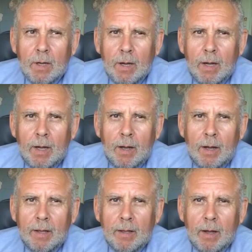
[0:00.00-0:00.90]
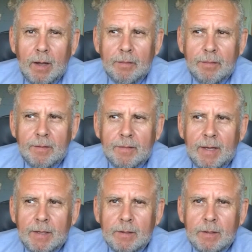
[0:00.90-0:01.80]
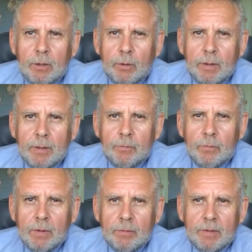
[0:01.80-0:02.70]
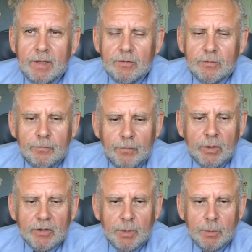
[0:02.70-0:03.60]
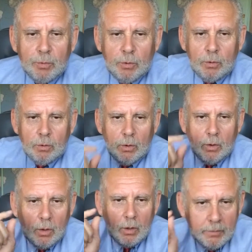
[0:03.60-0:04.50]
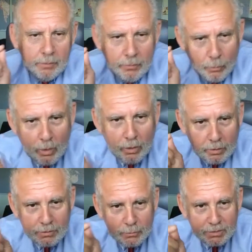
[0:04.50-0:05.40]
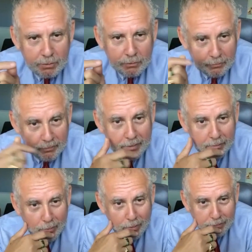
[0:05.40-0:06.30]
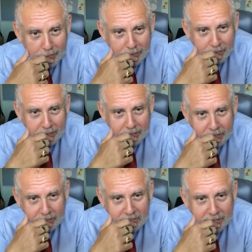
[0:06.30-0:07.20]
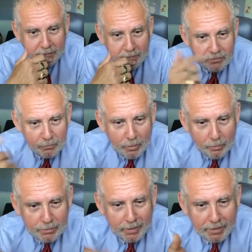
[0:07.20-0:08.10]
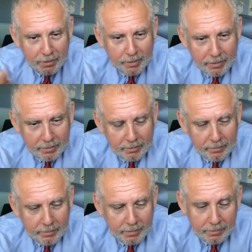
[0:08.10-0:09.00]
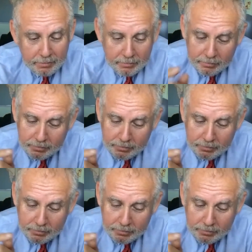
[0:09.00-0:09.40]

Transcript: I think that it tends to focus people on the words, which are very important. It's like, this is what we're talking about here, and